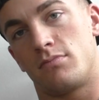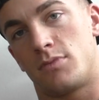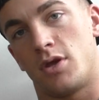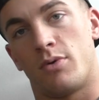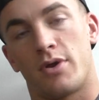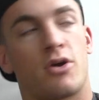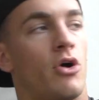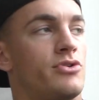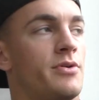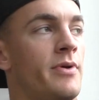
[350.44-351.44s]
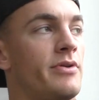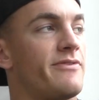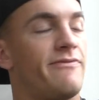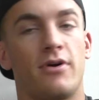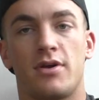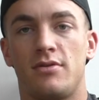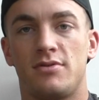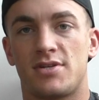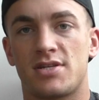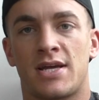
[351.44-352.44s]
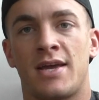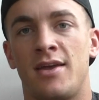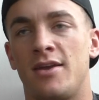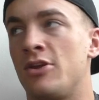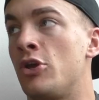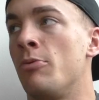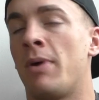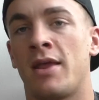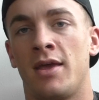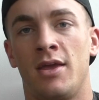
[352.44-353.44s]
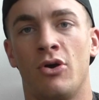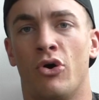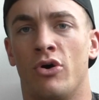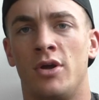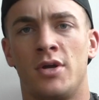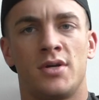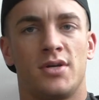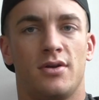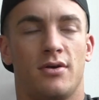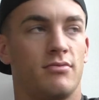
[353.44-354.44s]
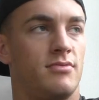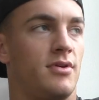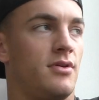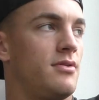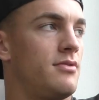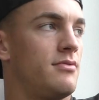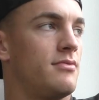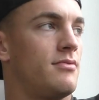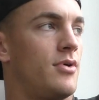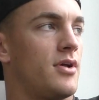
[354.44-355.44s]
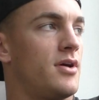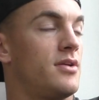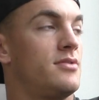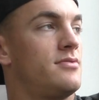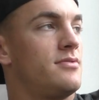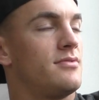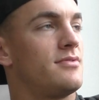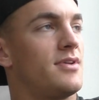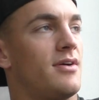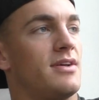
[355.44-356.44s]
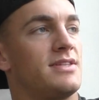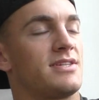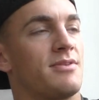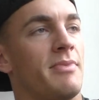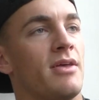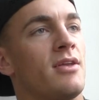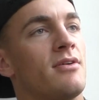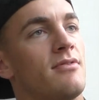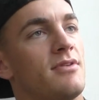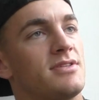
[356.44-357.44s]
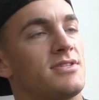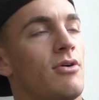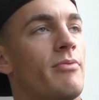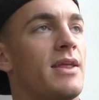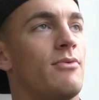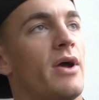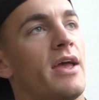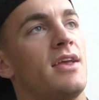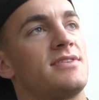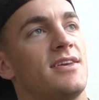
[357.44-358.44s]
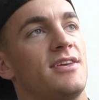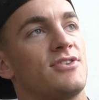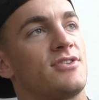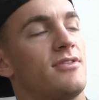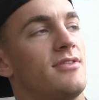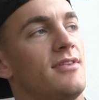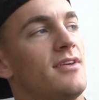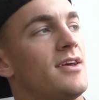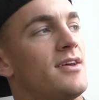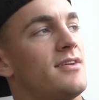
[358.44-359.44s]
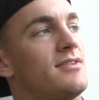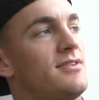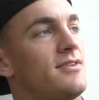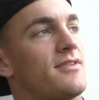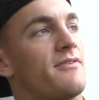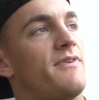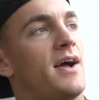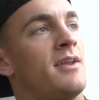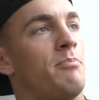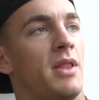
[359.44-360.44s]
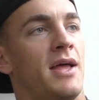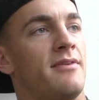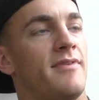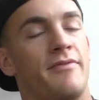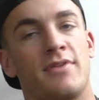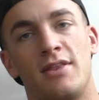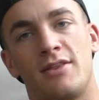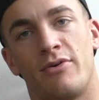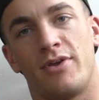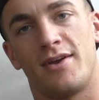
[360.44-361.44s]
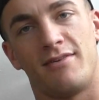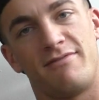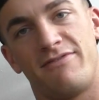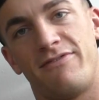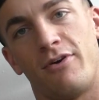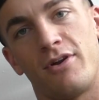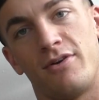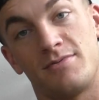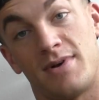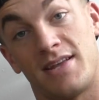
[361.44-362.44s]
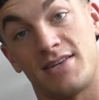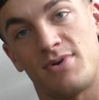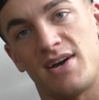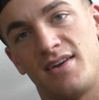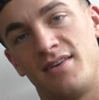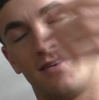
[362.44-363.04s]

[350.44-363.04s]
do you want to contribute to fucking society and humanity, or, you know, do you want to, you know, there's a million, there's so many ways that you just, you have to find a blend of everything, don't you? And fuck knows, man, that's why,